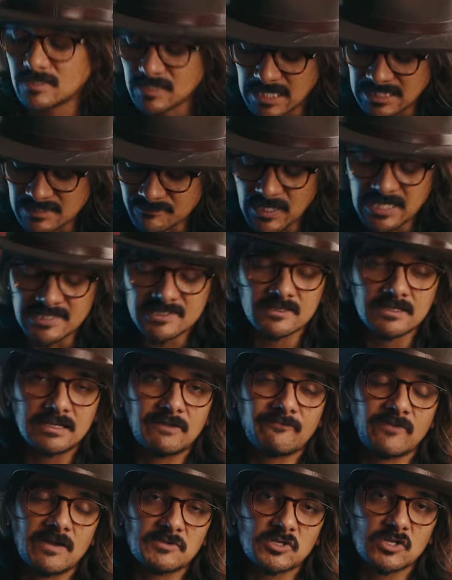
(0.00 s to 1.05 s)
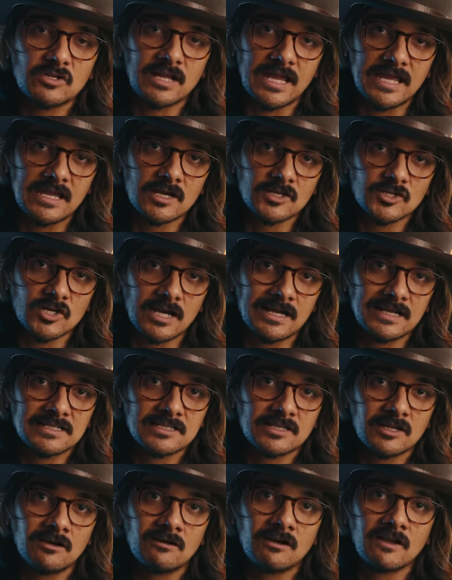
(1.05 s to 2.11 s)
It's basically if I'm shooting 800
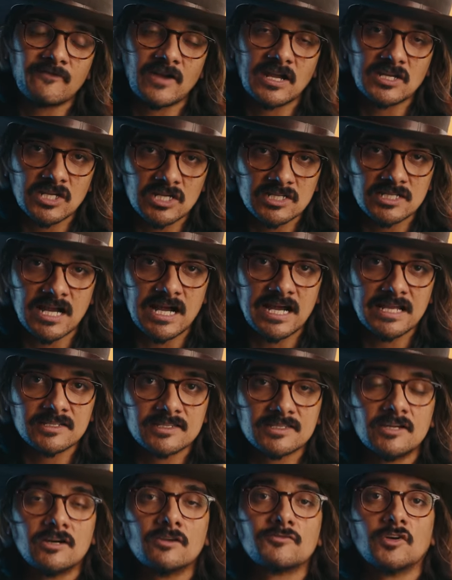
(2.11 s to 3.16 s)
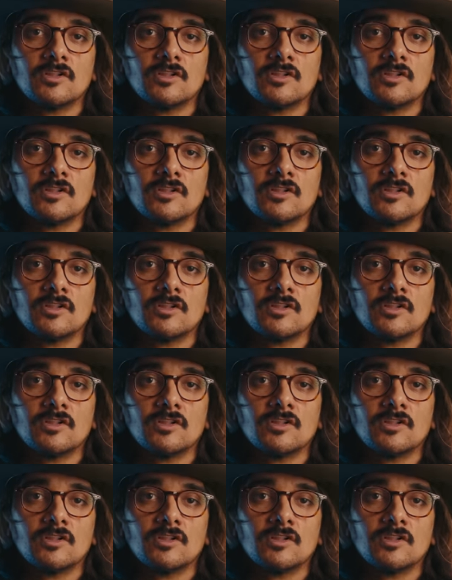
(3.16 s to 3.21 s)
ISO, if I change the ISO,